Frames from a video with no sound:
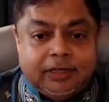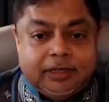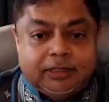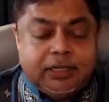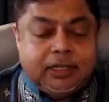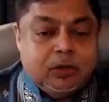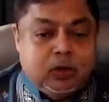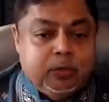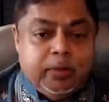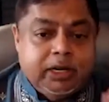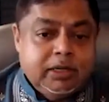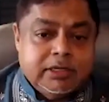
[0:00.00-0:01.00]
See, the good
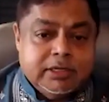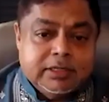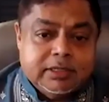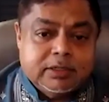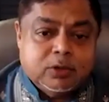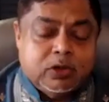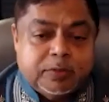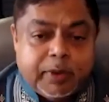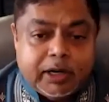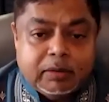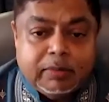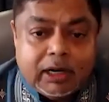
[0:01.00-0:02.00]
managers, so to
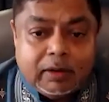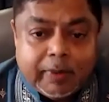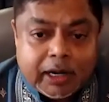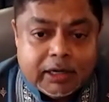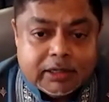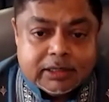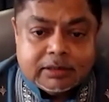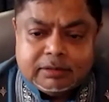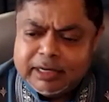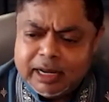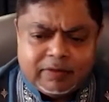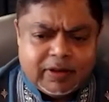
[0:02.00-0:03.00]
speak, the middle managers, never